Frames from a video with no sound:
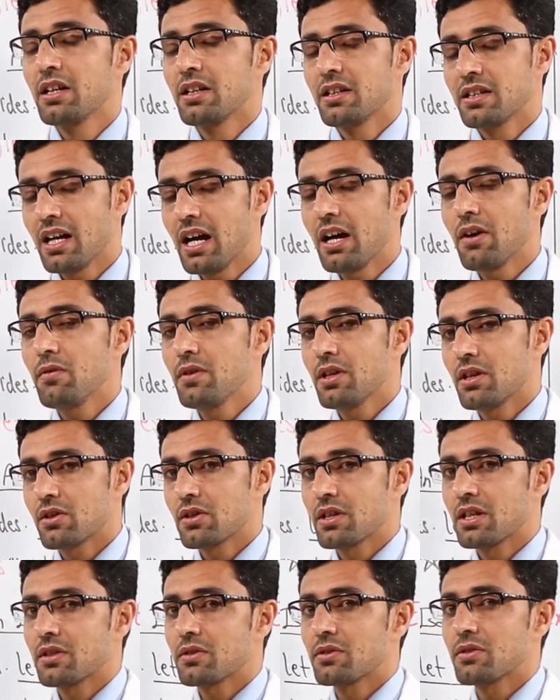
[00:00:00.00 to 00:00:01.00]
now we are
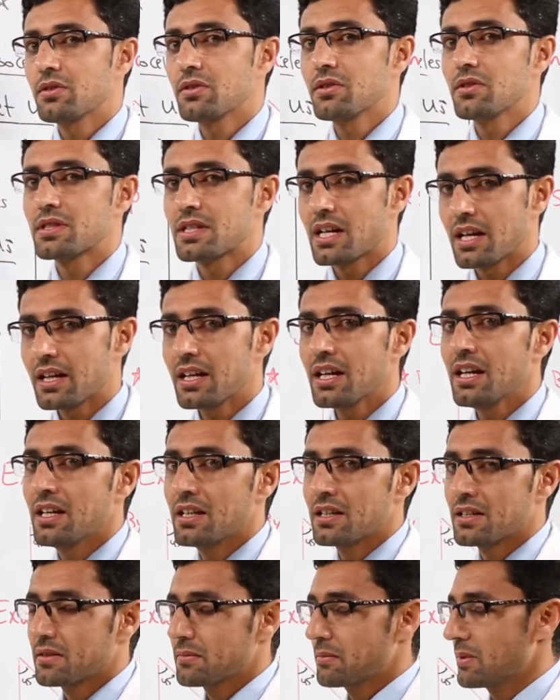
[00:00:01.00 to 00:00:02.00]
going to use
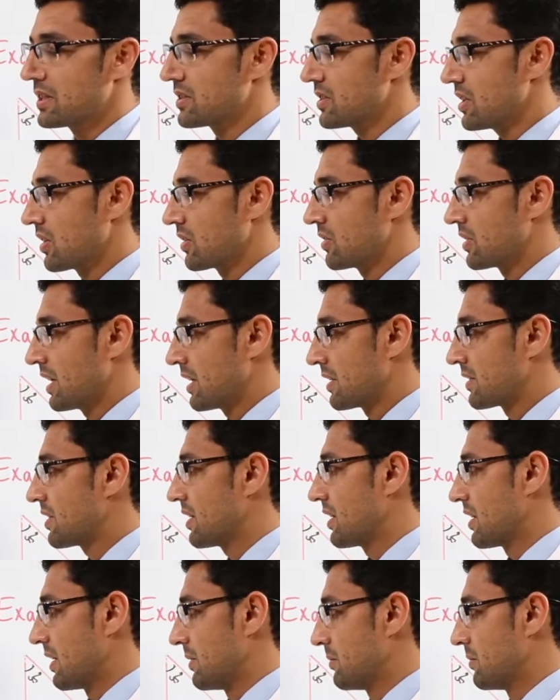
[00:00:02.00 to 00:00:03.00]
again Pythagorean
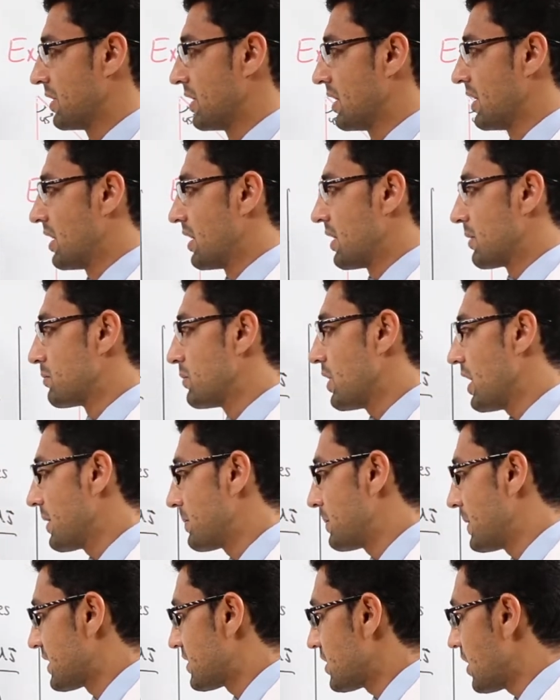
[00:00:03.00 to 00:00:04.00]
theorem. By
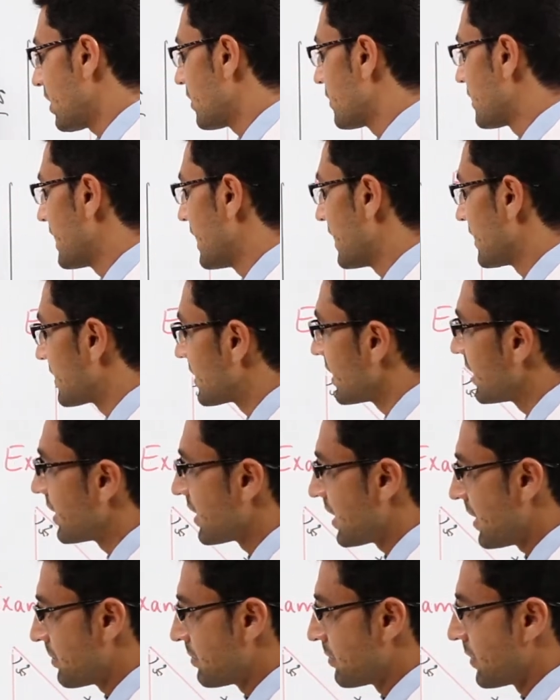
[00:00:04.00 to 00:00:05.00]
Pythagorean
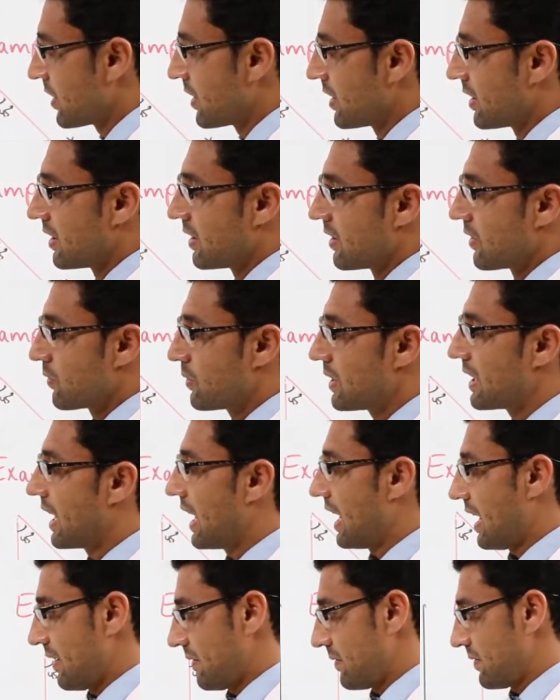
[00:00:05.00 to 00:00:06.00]
theorem, we
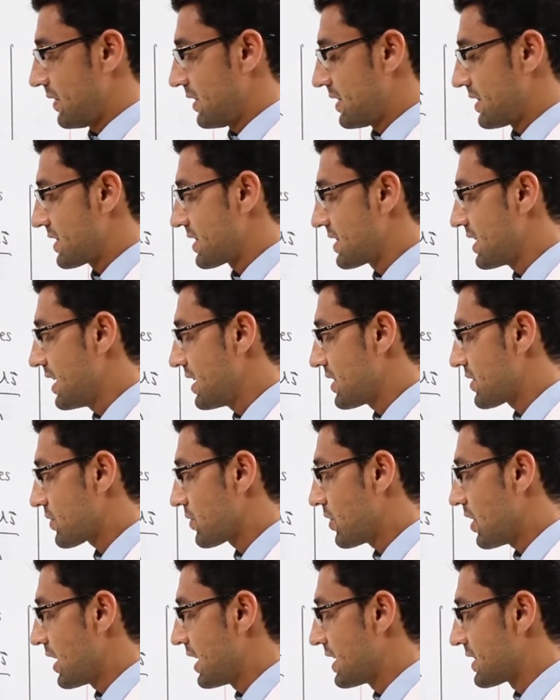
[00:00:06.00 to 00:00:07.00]
have c
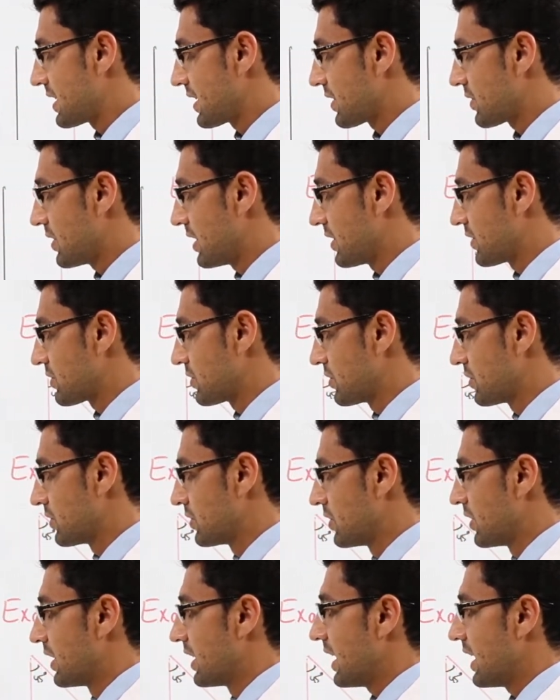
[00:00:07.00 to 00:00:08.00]
square is equal
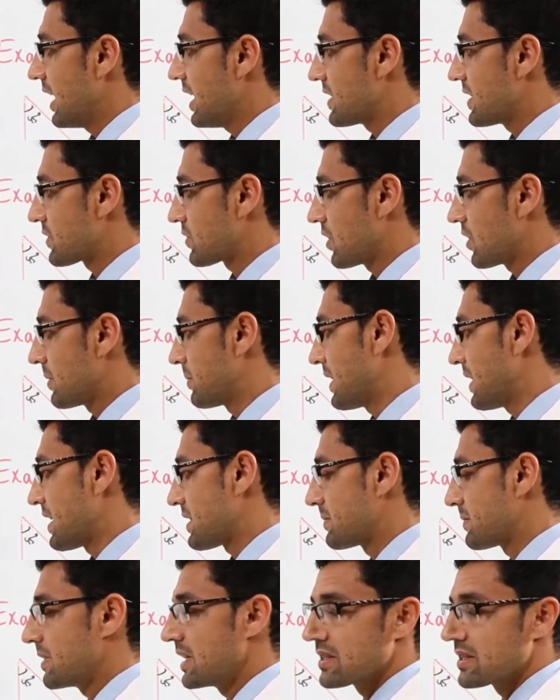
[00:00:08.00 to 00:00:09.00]
to a square
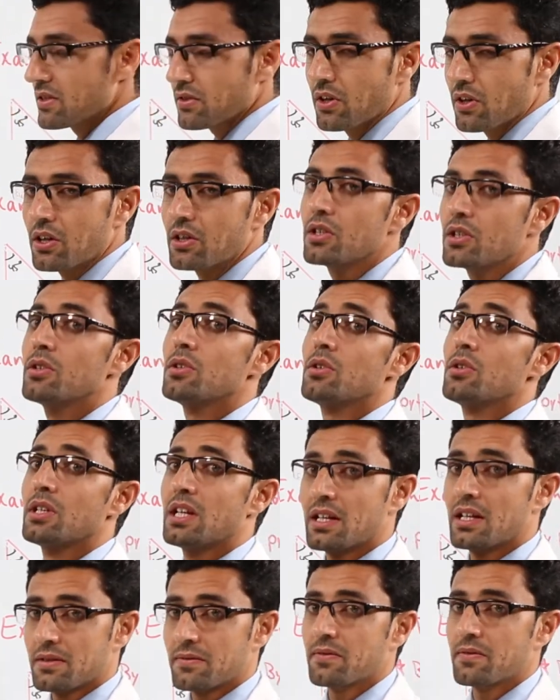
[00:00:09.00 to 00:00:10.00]
plus b square. You know
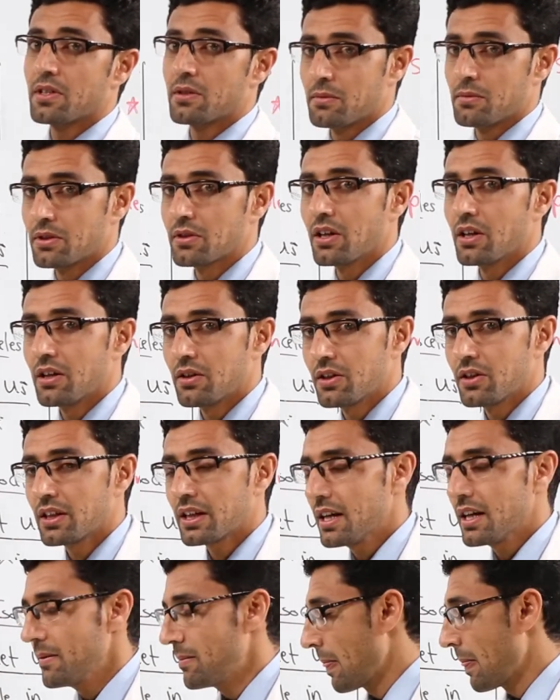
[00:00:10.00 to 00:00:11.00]
that formula,
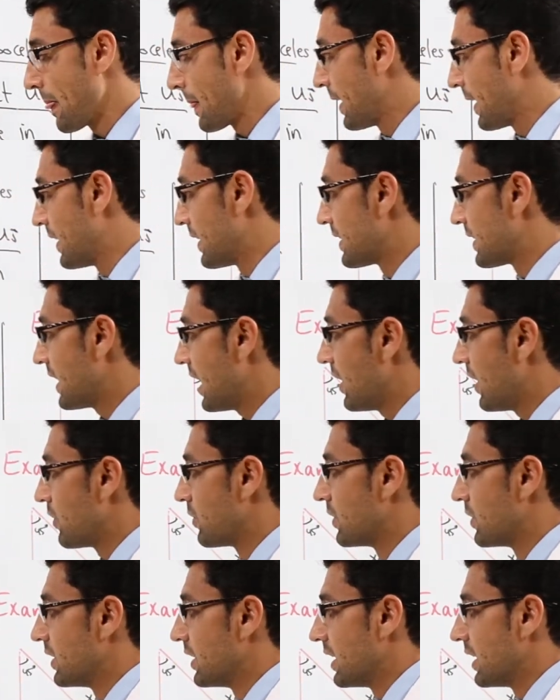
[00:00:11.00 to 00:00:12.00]
okay?
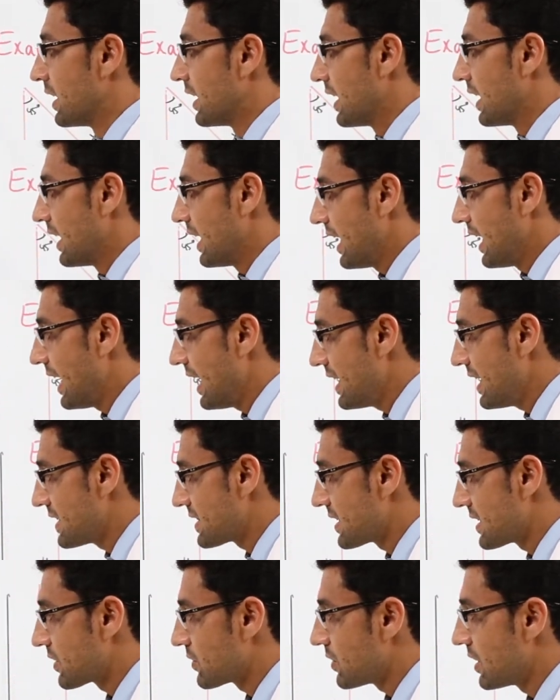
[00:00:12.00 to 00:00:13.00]
Now, a is
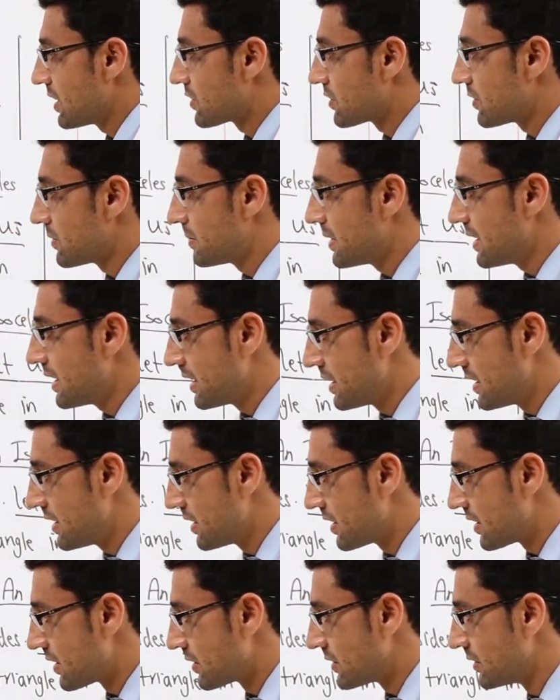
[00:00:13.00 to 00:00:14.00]
equal to b in
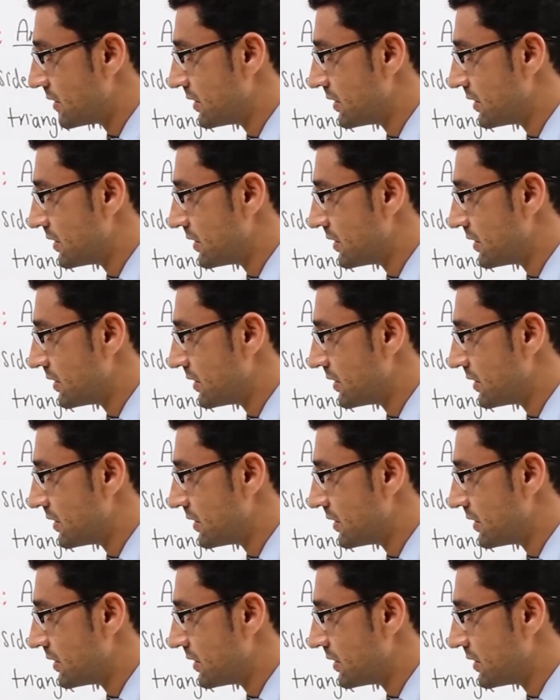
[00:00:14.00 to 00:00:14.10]
here.